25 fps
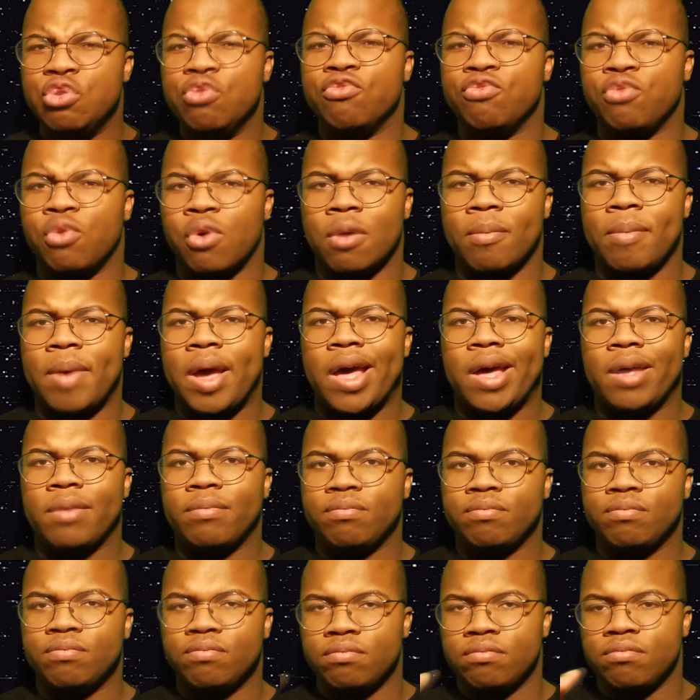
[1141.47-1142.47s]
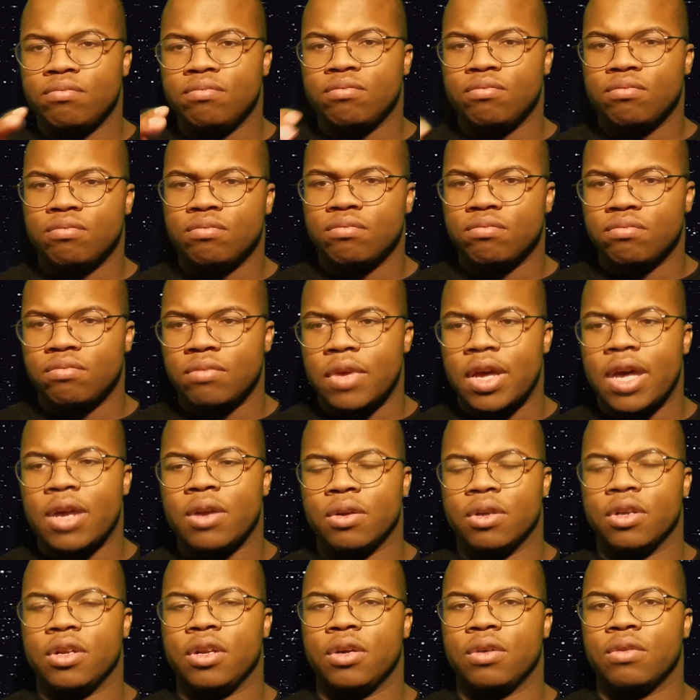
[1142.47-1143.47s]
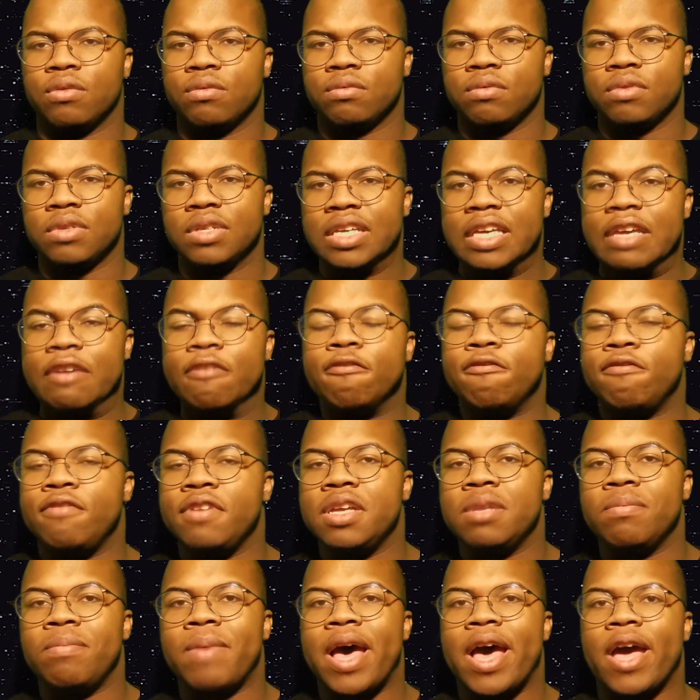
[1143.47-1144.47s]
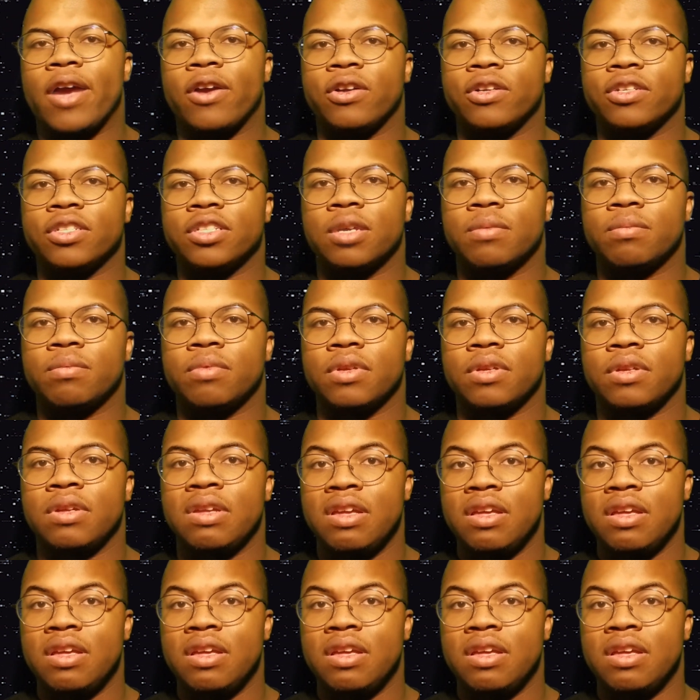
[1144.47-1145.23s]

format, I don't know, give feedback or something.